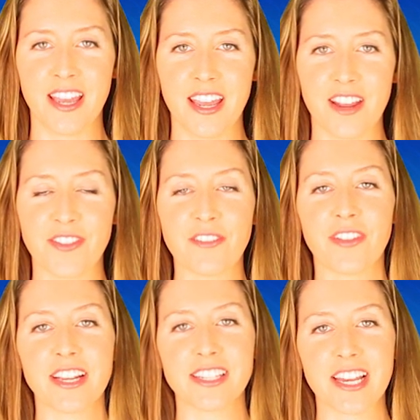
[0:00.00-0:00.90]
If that
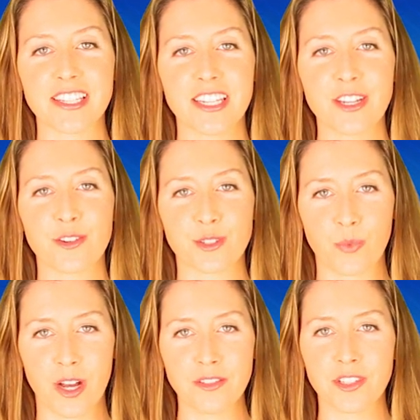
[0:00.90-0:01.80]
flight testing goes
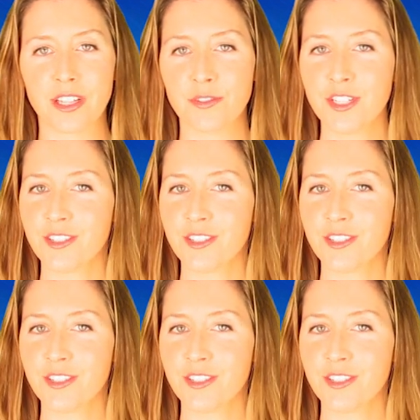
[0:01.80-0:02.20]
well, delivery